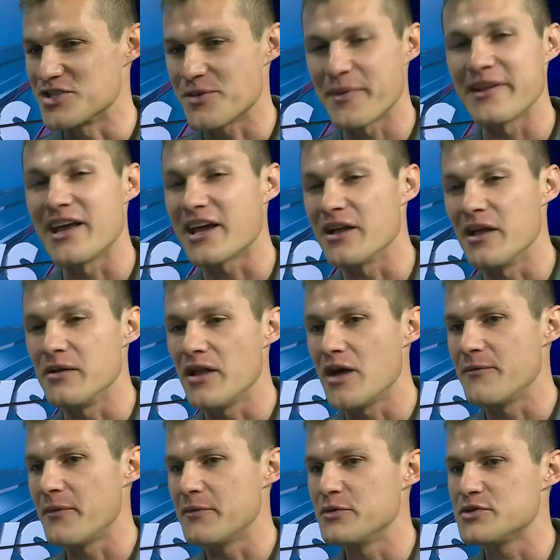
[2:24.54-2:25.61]
So it's gonna be like a
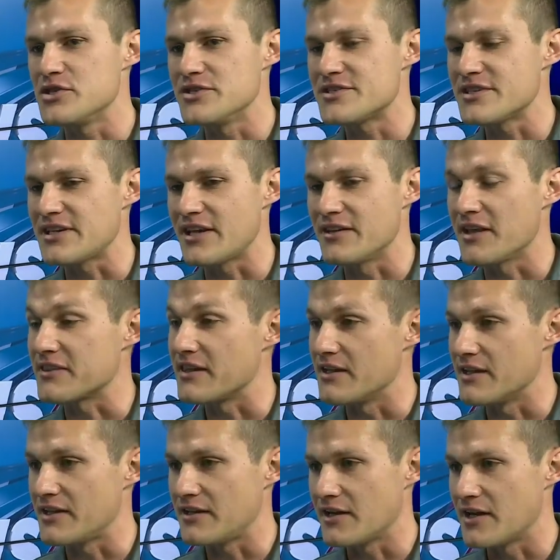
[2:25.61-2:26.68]
lot of what you see on like
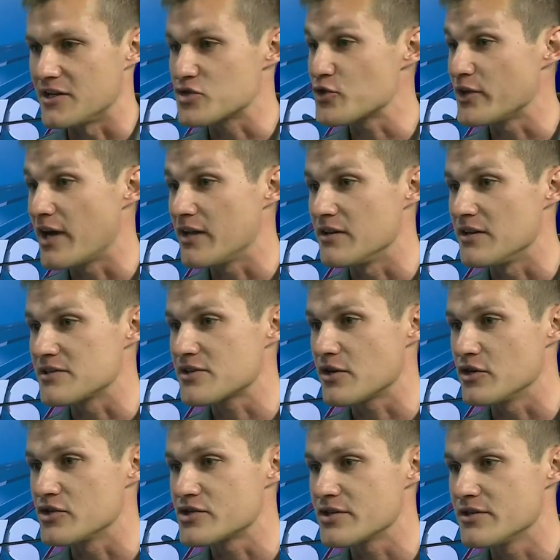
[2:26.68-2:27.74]
the uh, Street Outlaws
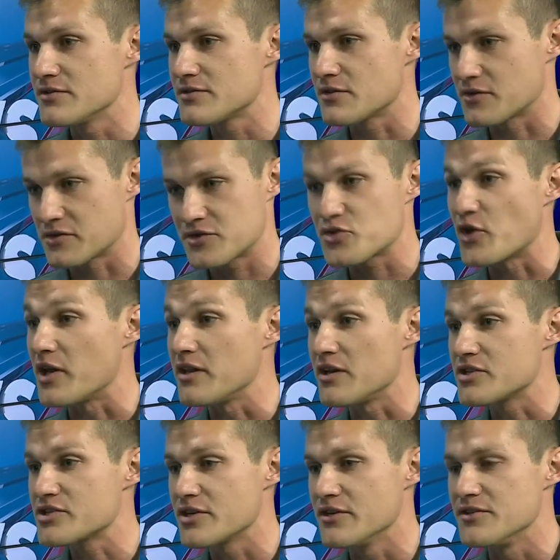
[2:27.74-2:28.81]
car shows or Street
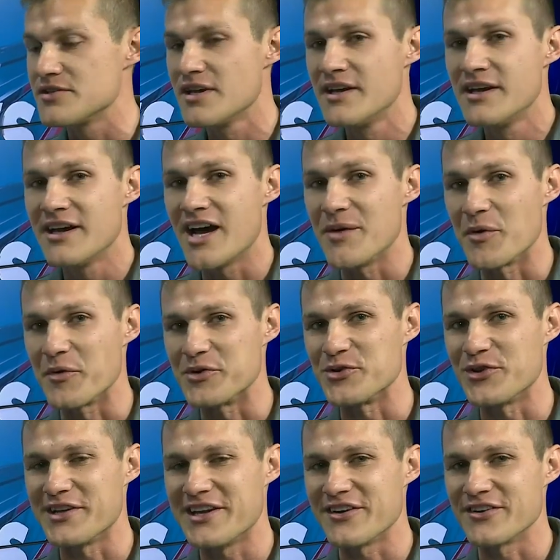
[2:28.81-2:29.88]
Outlaws shows, uh, but we're
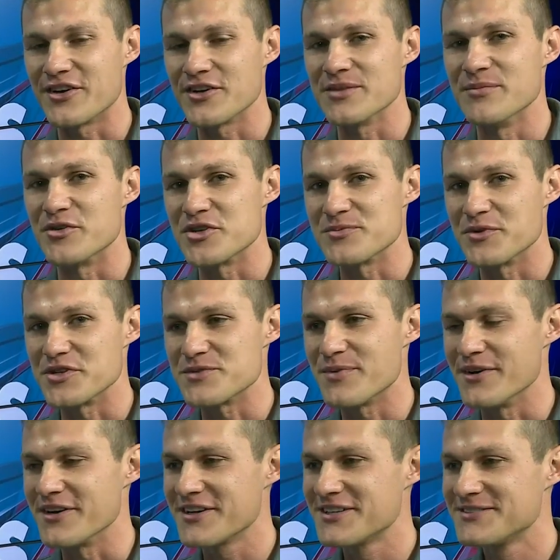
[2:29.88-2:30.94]
doing it here at Heartland Motorsports
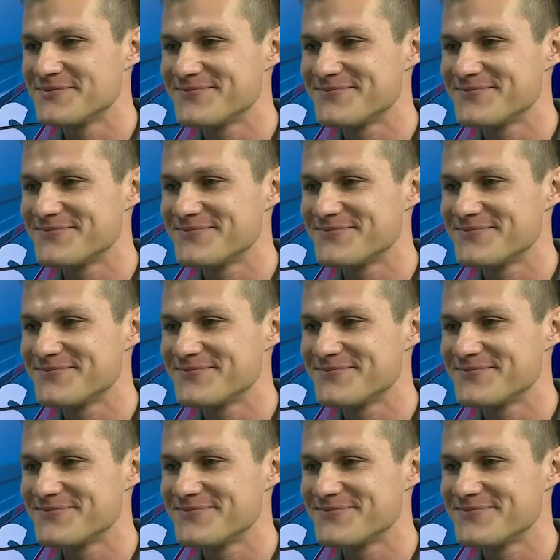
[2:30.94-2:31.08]
Park.